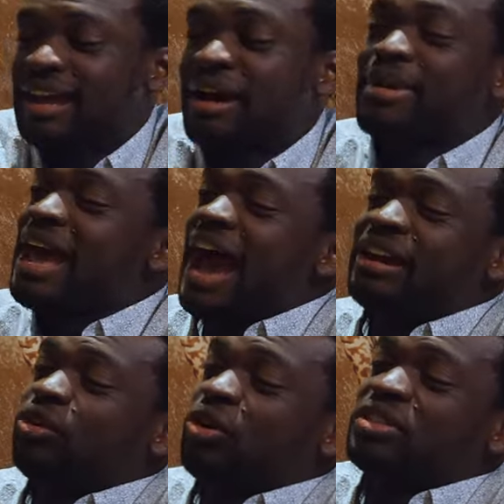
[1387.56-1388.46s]
can't be
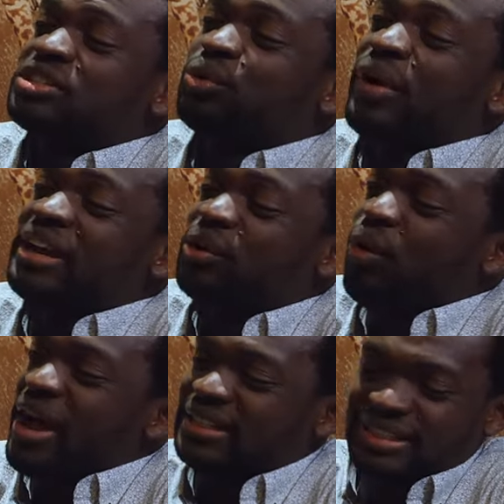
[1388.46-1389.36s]
idle on this great
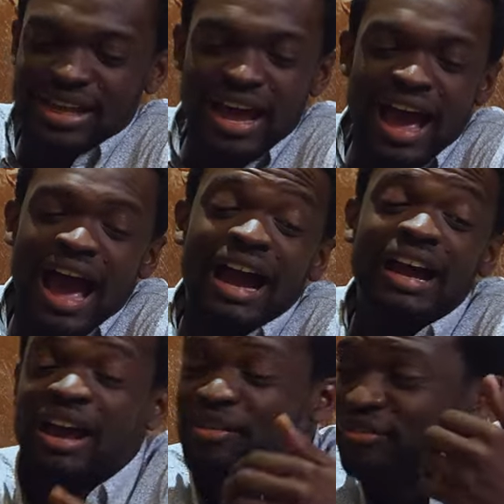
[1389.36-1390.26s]
quest. I got a